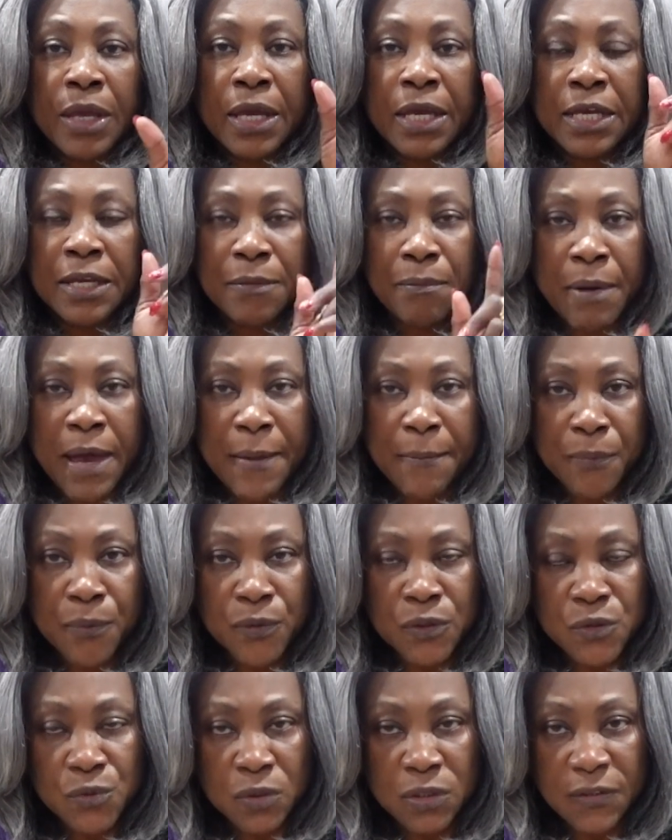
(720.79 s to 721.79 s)
hit my
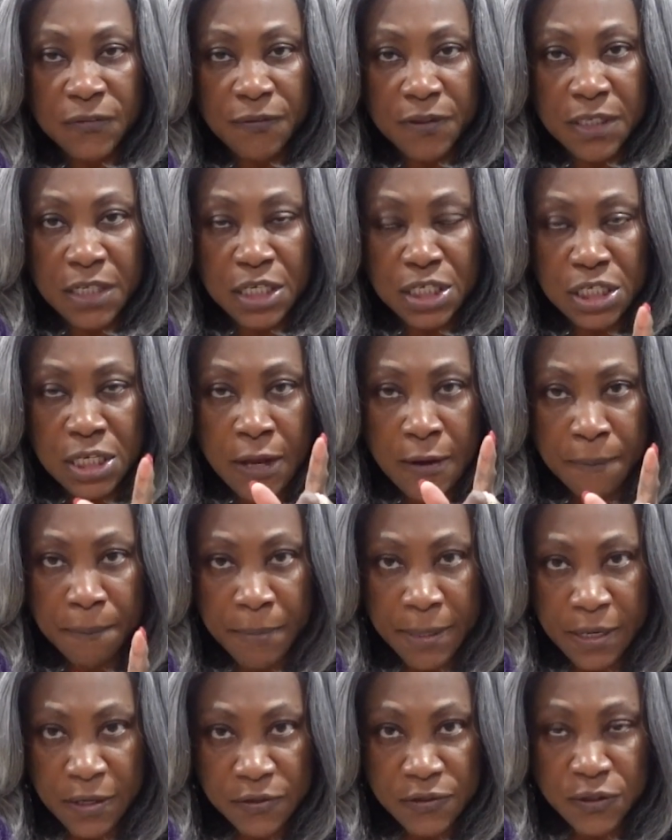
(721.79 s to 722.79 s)
post notification
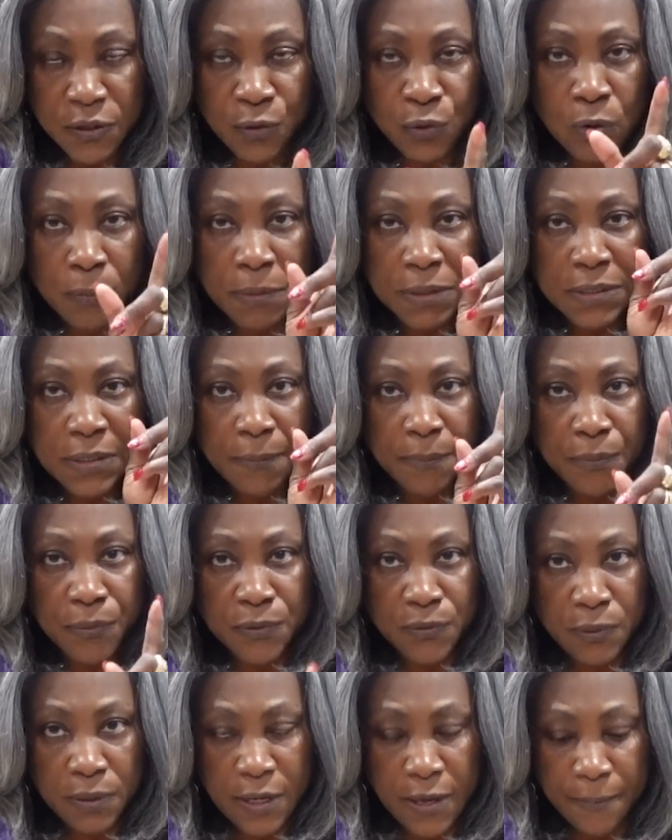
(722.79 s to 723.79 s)
bell so you don't miss a
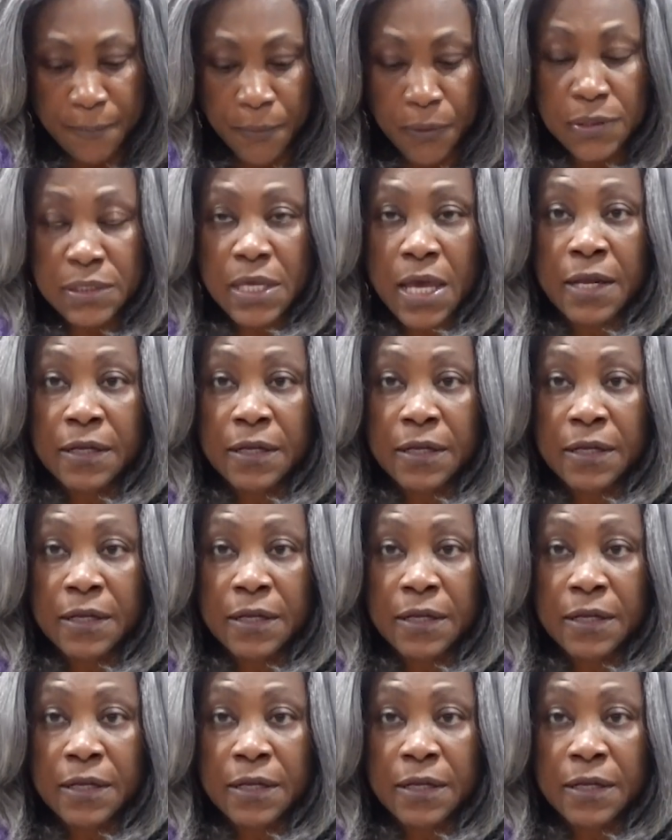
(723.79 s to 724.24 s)
post when I post.